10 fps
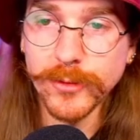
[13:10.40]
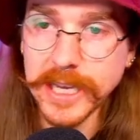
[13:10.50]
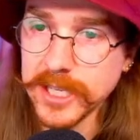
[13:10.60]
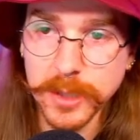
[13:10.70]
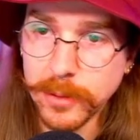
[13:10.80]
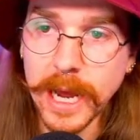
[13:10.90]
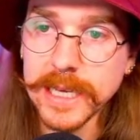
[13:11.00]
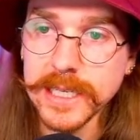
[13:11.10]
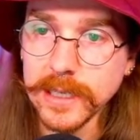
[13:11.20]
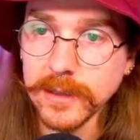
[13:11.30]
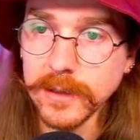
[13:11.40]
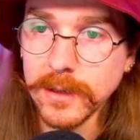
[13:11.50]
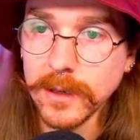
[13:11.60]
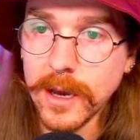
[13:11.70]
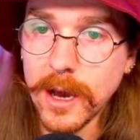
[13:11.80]
think it's surprising,
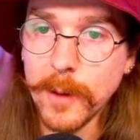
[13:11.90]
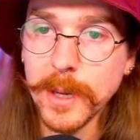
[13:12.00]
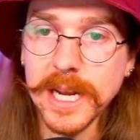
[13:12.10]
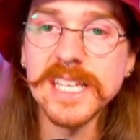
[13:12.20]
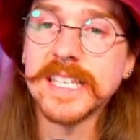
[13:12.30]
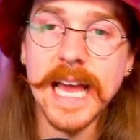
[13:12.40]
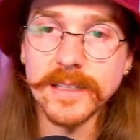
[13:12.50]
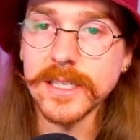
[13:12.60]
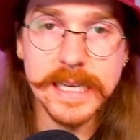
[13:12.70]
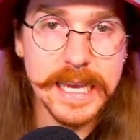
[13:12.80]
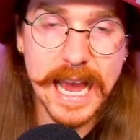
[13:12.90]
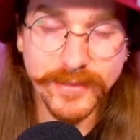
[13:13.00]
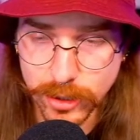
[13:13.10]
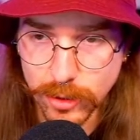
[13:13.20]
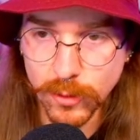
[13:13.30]
uh, but it is sad to see
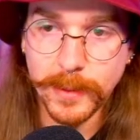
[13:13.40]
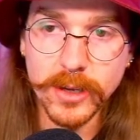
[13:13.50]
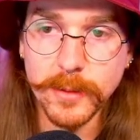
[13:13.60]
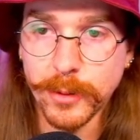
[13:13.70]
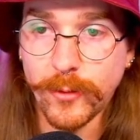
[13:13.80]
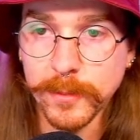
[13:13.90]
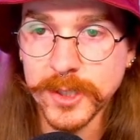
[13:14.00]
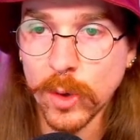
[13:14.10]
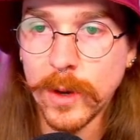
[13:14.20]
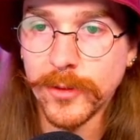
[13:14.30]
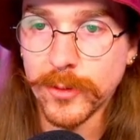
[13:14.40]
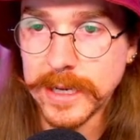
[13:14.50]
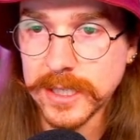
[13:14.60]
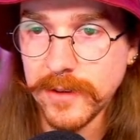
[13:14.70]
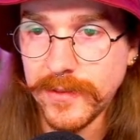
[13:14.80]
after Rebellion performed so well at the
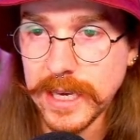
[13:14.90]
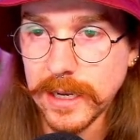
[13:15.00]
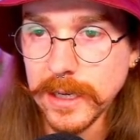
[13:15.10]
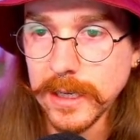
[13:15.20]
rest of the event.